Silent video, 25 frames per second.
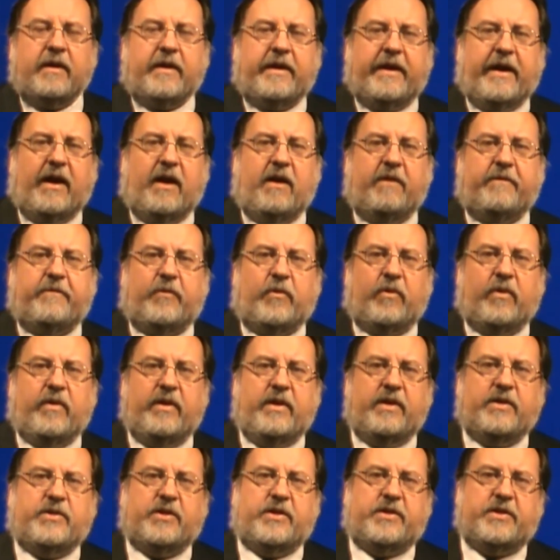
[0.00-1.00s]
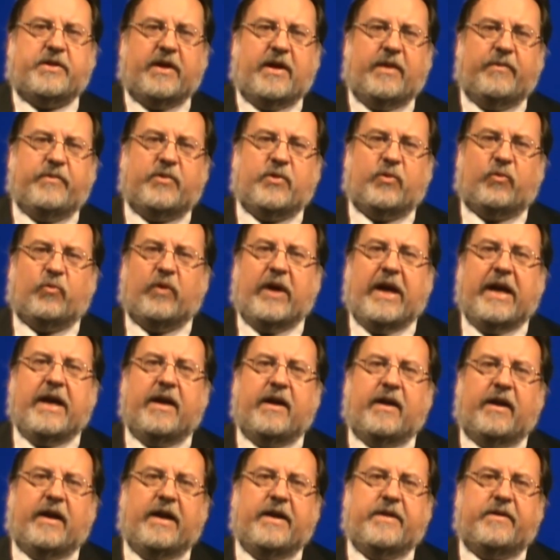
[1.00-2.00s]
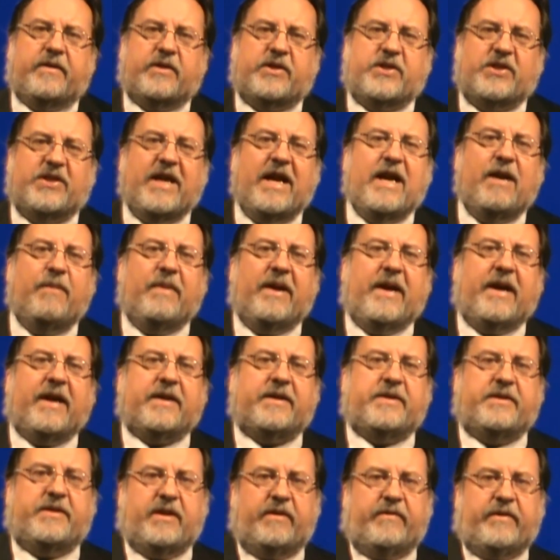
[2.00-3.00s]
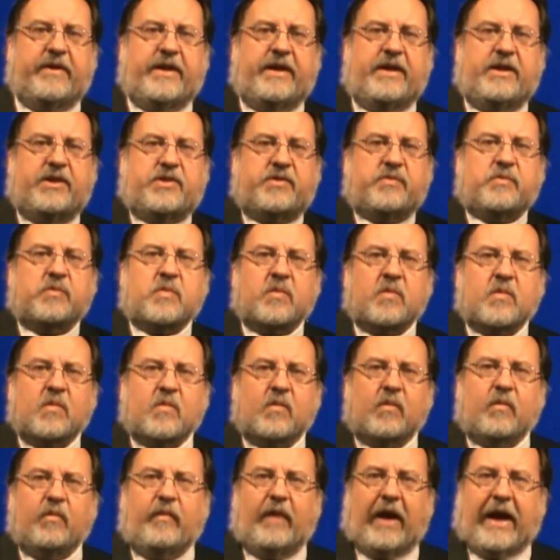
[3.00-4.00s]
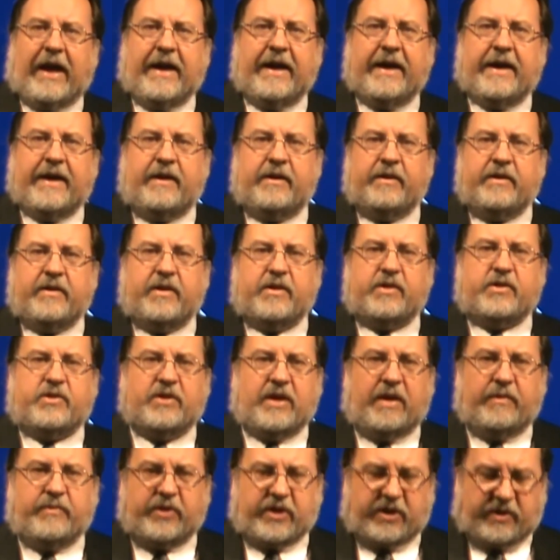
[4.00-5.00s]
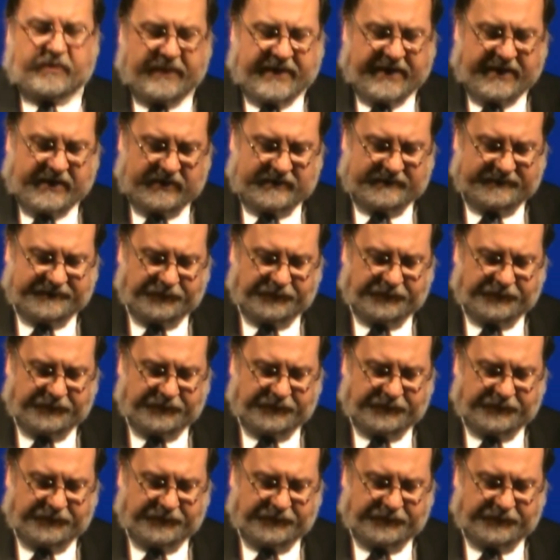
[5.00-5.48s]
California's attempt to regulate the same activities and subject matter.